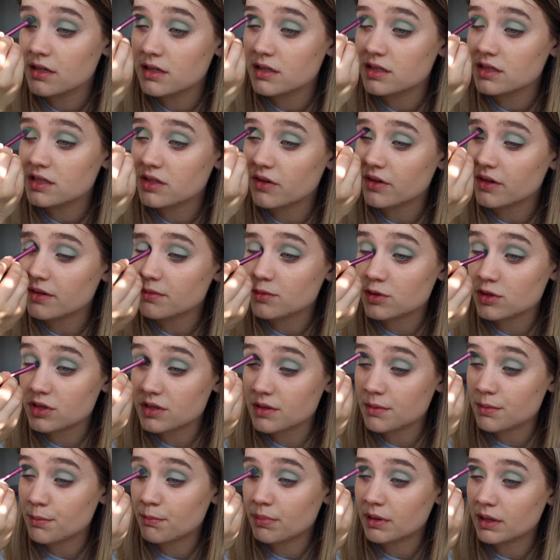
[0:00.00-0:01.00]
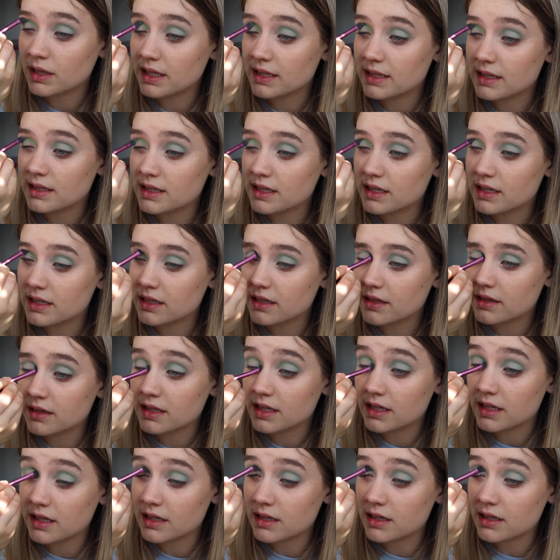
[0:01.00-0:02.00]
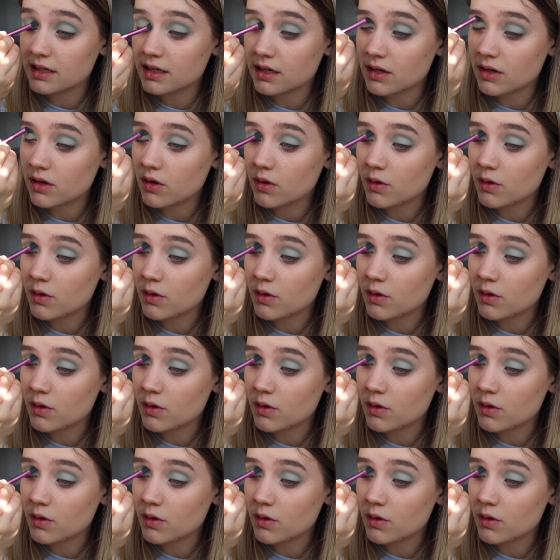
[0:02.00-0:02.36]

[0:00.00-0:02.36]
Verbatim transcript: So I'm just blending the